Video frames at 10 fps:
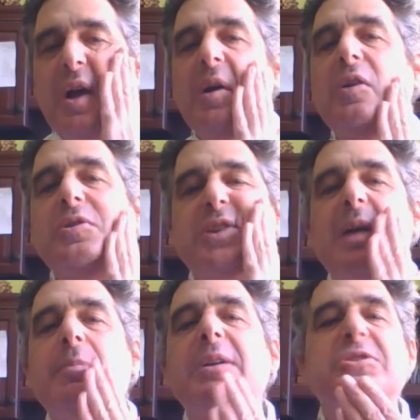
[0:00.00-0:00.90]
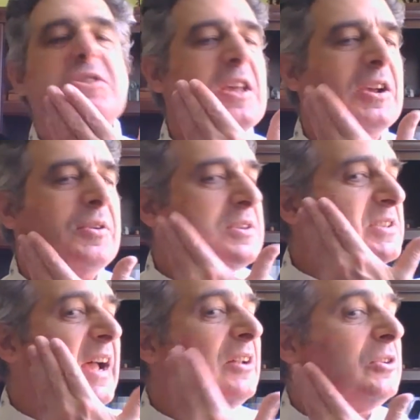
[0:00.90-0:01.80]
goes on much thicker. It's
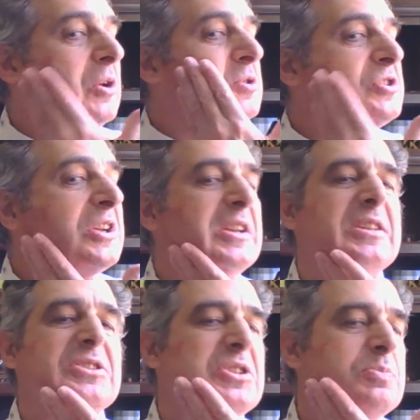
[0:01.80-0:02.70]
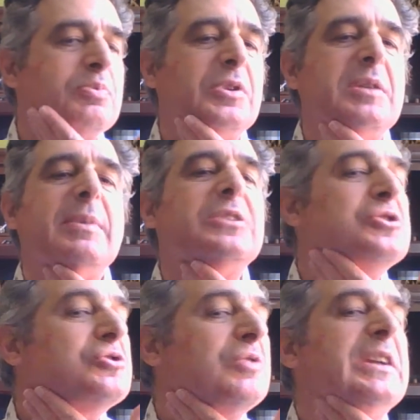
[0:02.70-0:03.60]
got lotion. This is pretty
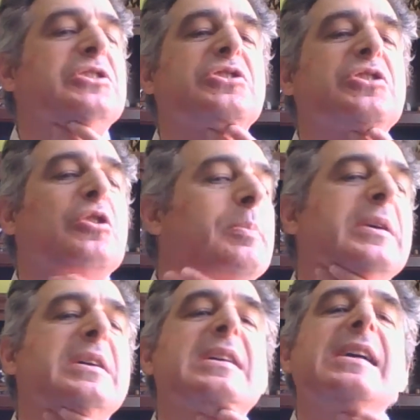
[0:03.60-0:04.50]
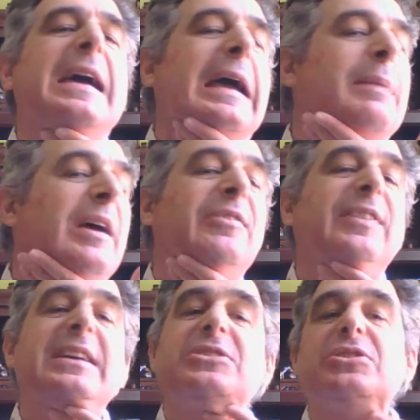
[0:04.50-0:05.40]
much straight soap, and my
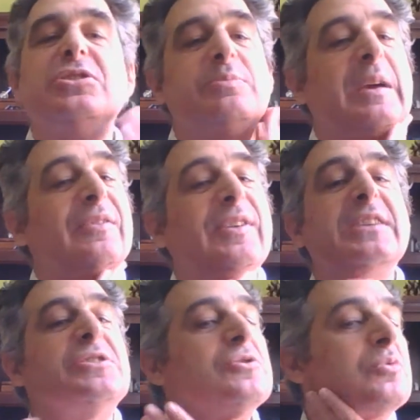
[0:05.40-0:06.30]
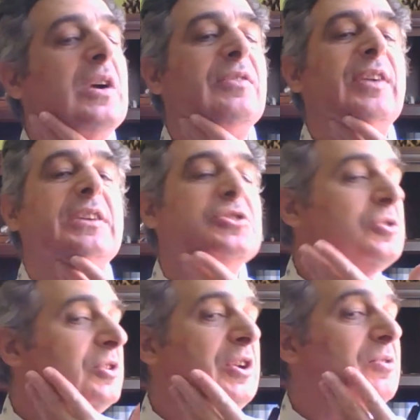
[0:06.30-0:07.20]
face is rough. I
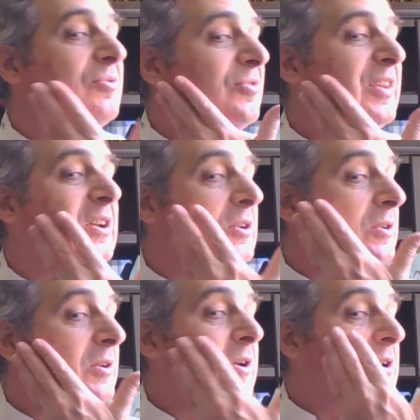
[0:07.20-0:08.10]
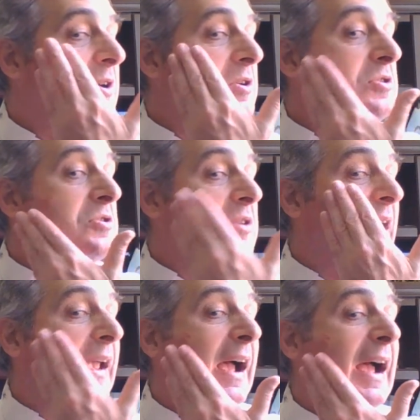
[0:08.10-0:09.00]
certainly don't feel
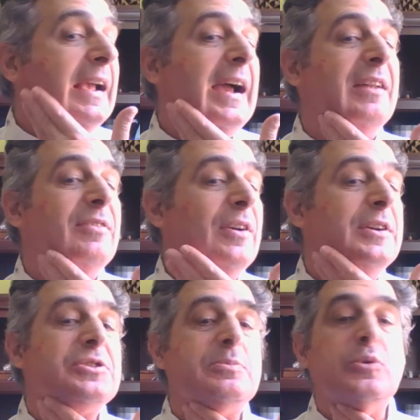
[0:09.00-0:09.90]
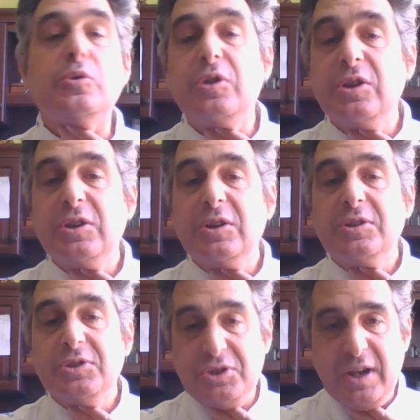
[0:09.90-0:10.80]
like I got a very smooth
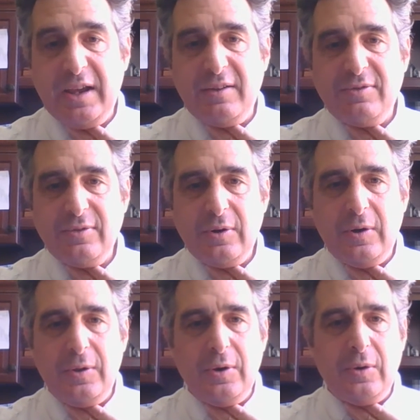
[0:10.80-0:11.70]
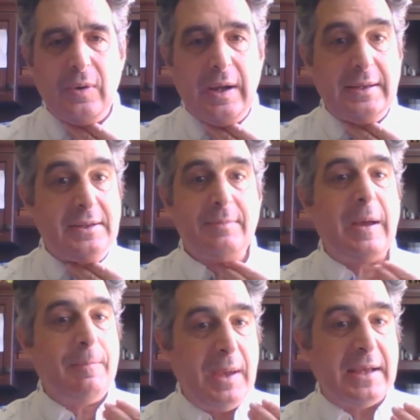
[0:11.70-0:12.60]
shave, although I did
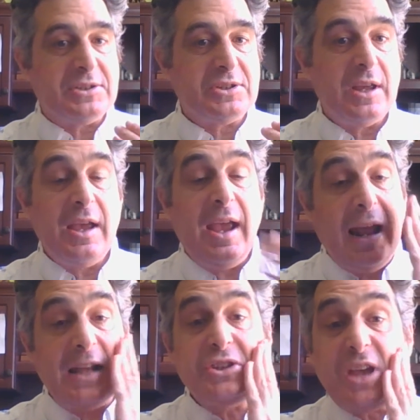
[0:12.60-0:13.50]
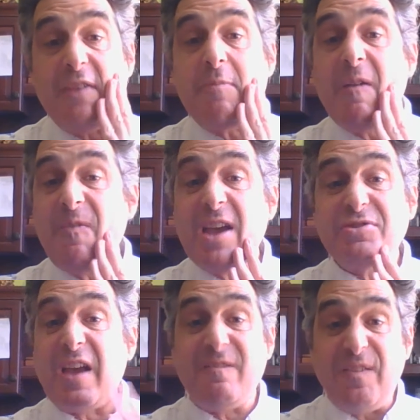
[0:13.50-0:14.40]
my best, and I shaved my face
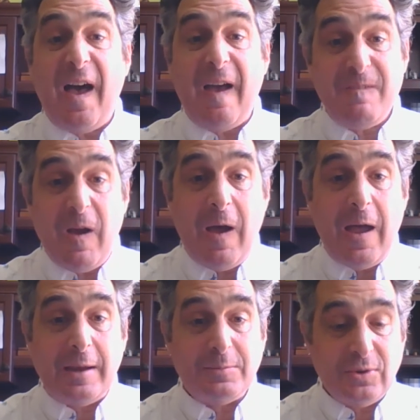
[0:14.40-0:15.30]
like 5 times.